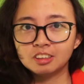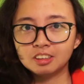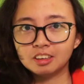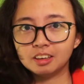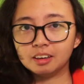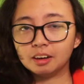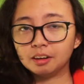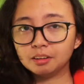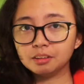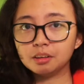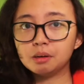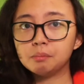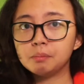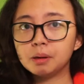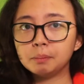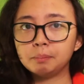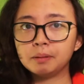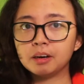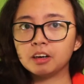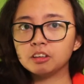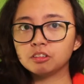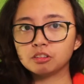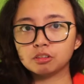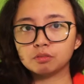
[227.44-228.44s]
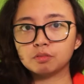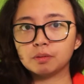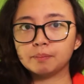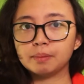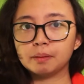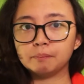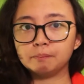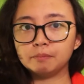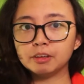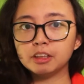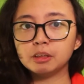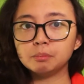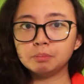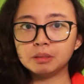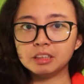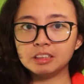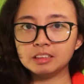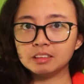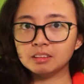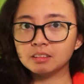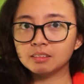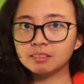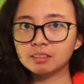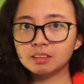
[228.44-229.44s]
And although my parents were from the
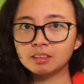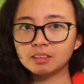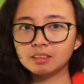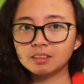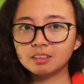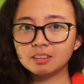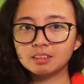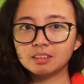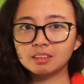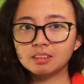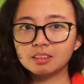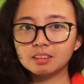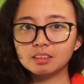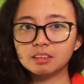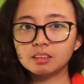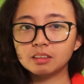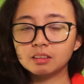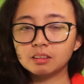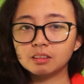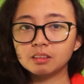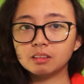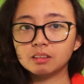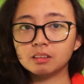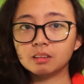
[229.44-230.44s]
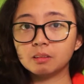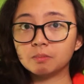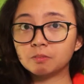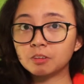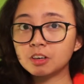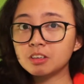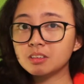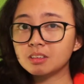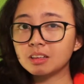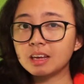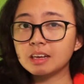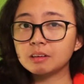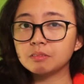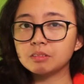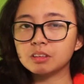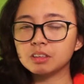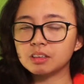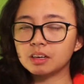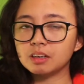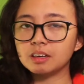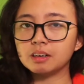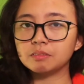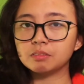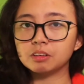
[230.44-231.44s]
Philippines, the first language
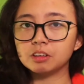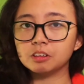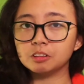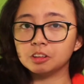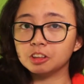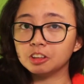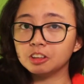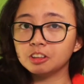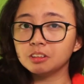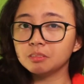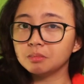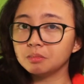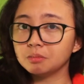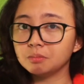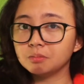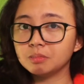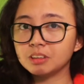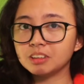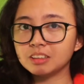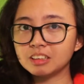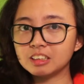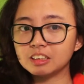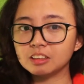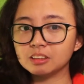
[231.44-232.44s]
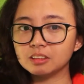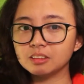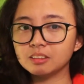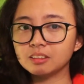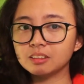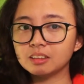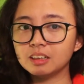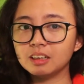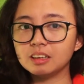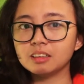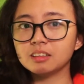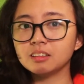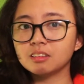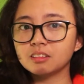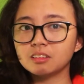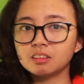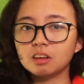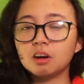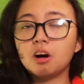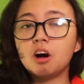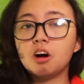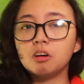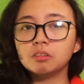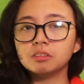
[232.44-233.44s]
I ever learned was English and it's
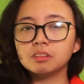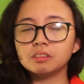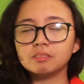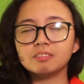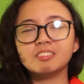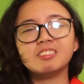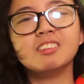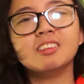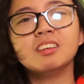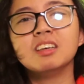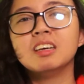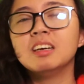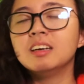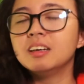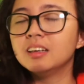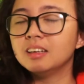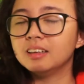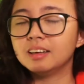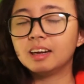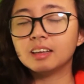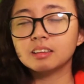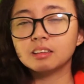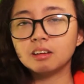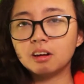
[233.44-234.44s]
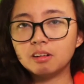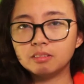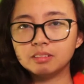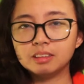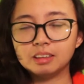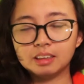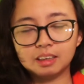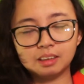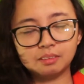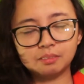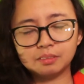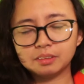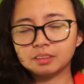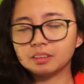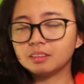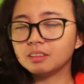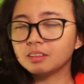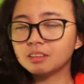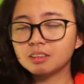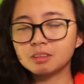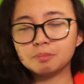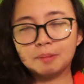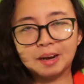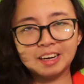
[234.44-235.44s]
the only, not the only language. I
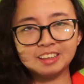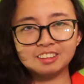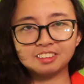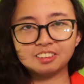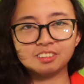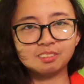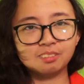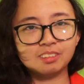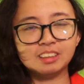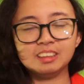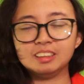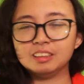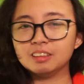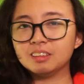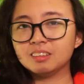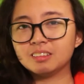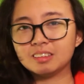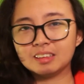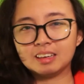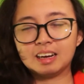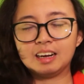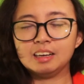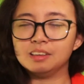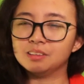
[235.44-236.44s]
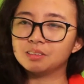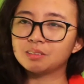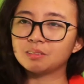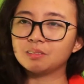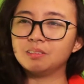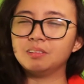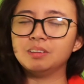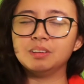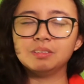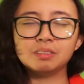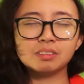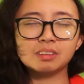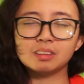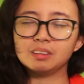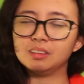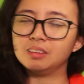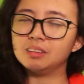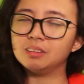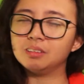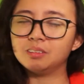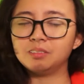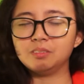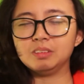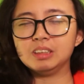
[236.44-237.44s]
took Spanish three years in high school. It was a
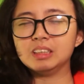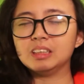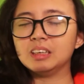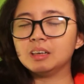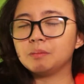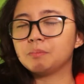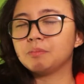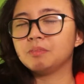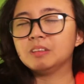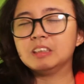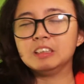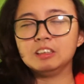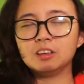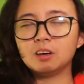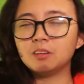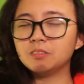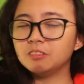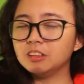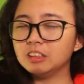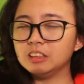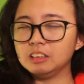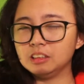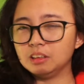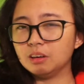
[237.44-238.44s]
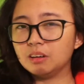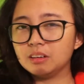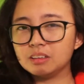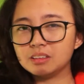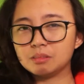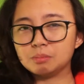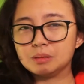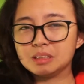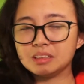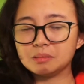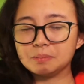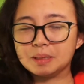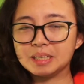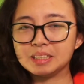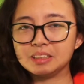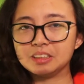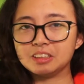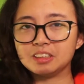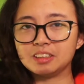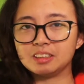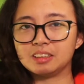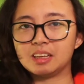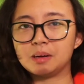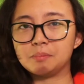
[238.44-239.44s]
little weird. Don't really know how to speak
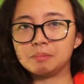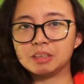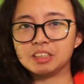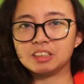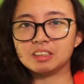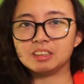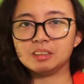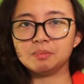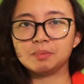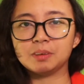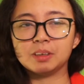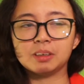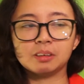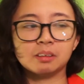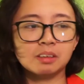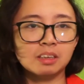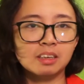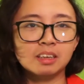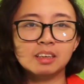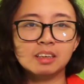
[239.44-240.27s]
Spanish that much anymore.